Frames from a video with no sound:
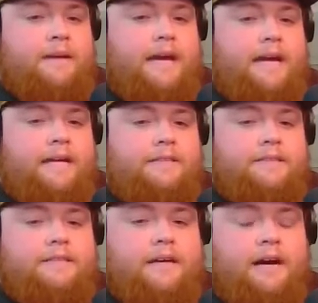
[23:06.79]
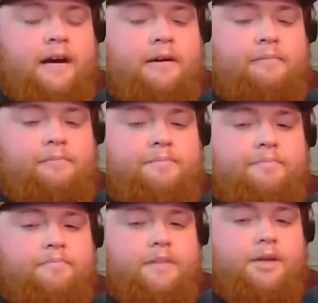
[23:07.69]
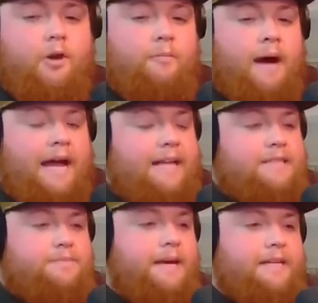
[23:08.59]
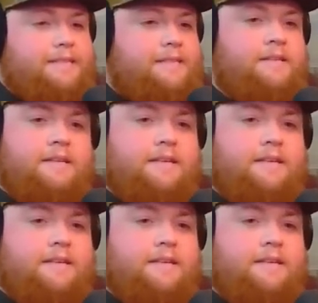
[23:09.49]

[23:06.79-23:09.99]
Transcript: and in my headspace,